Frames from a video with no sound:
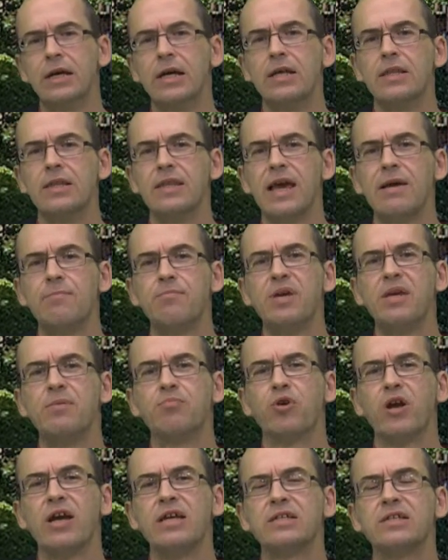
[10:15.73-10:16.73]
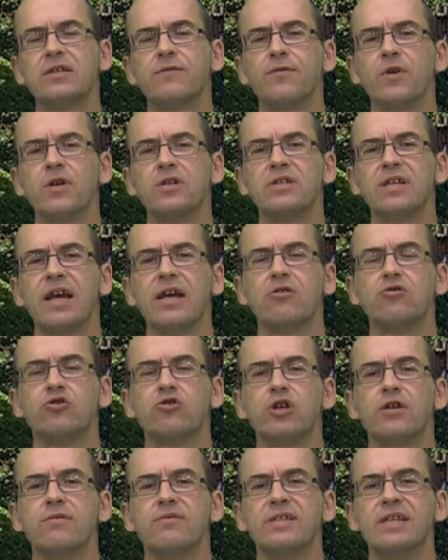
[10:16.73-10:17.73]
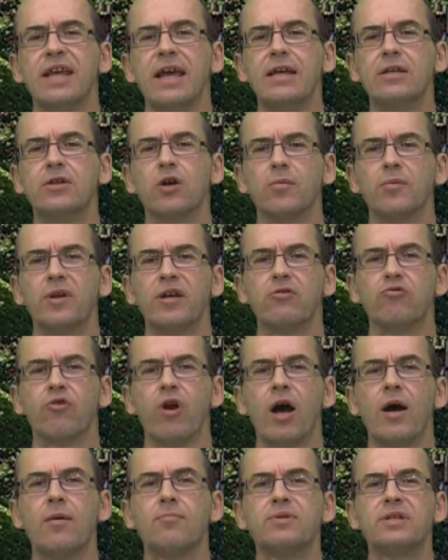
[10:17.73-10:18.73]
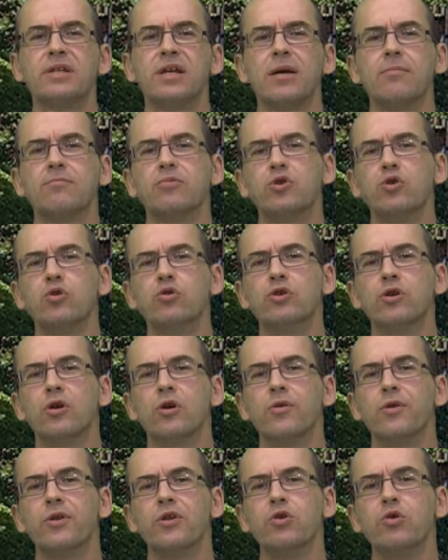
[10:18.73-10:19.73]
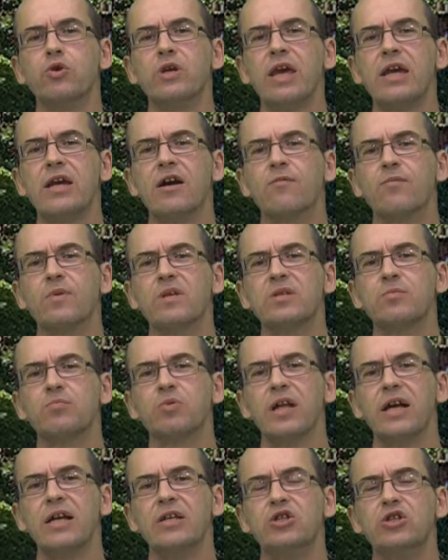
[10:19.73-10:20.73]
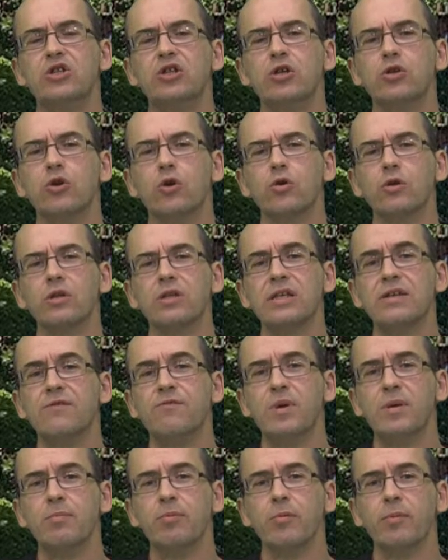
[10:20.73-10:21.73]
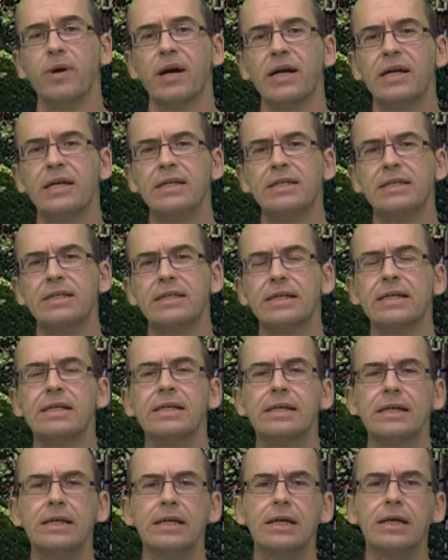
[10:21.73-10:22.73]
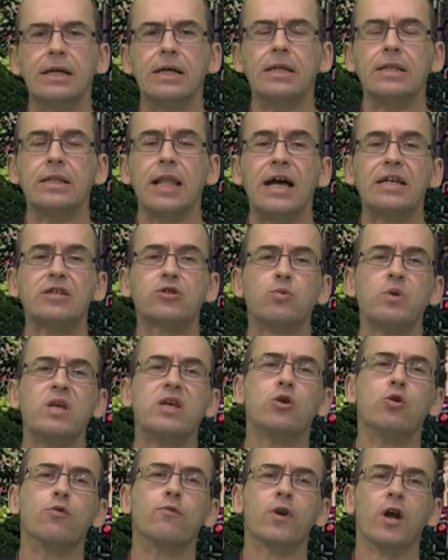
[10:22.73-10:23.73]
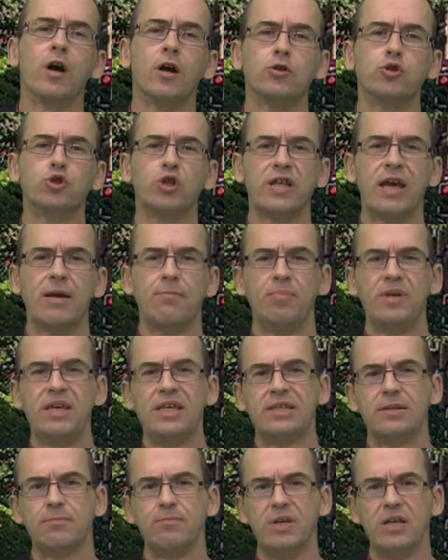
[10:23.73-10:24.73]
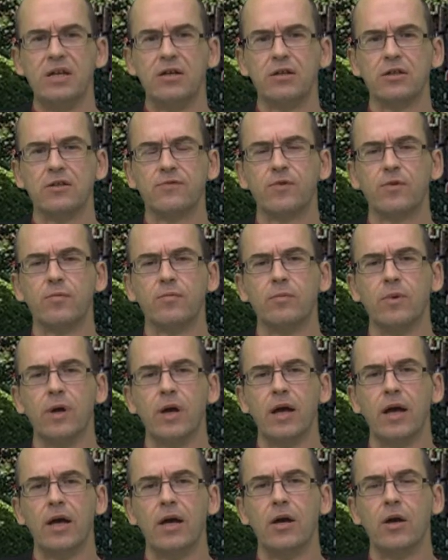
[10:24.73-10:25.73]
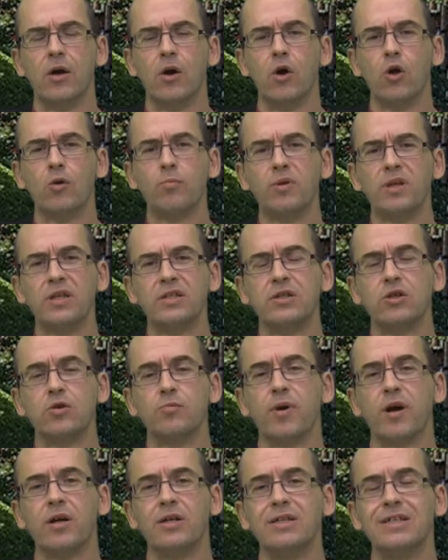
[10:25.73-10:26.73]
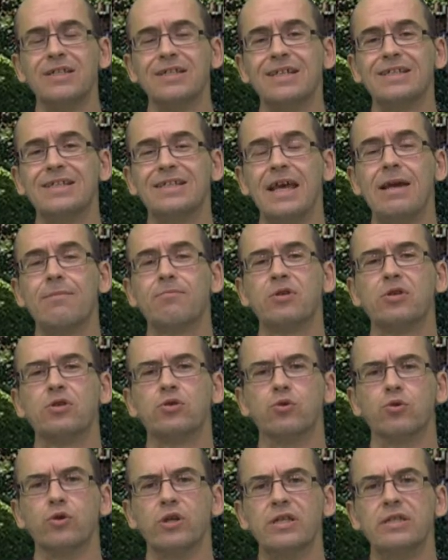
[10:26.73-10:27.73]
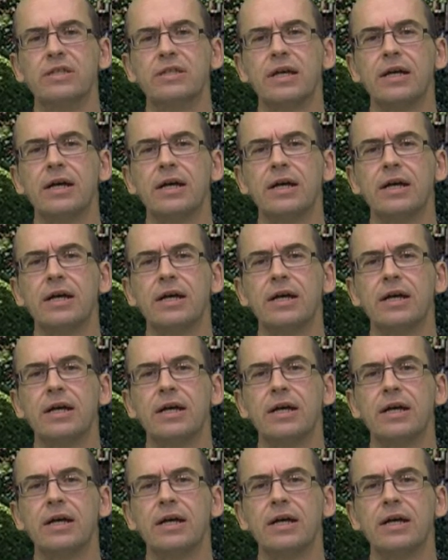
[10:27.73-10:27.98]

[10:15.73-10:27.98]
The MP pressed the First Secretary of State, Dominic Raab, to come good on the UK government's pledge to not leave people behind. Last week, over 100 MPs and peers from all political parties except the Tories